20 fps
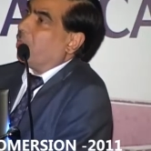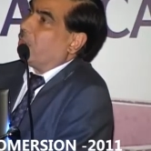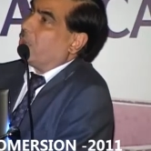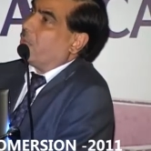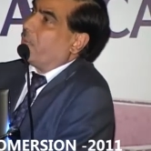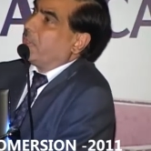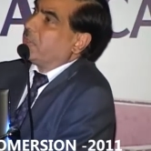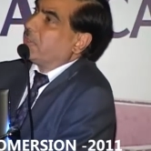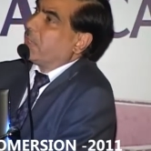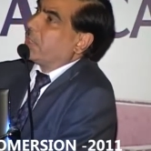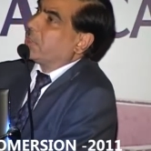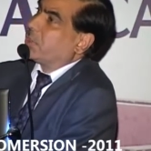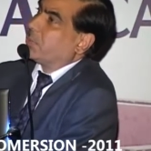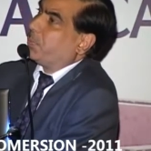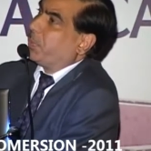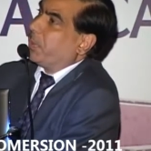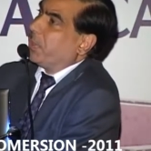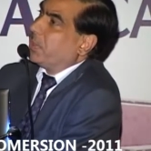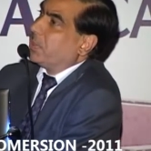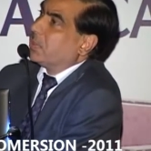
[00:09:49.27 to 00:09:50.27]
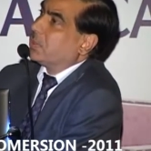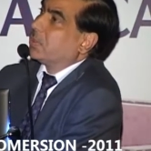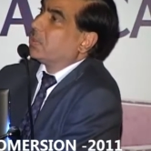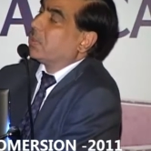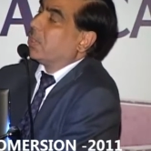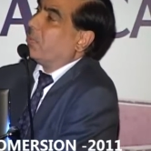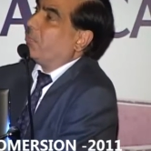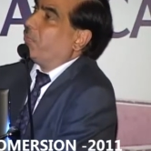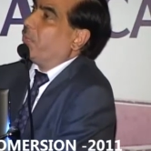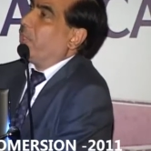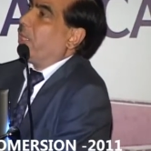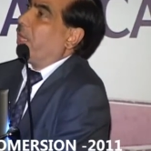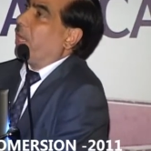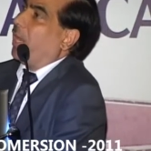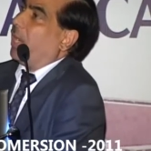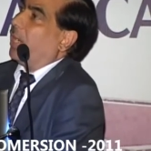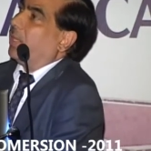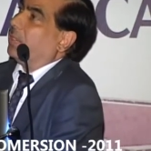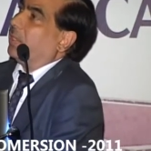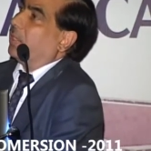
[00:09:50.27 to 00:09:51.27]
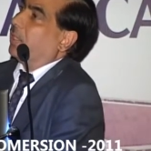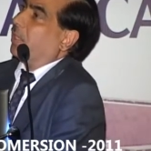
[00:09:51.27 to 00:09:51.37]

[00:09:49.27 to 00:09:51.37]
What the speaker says: Now, what is the experience we had?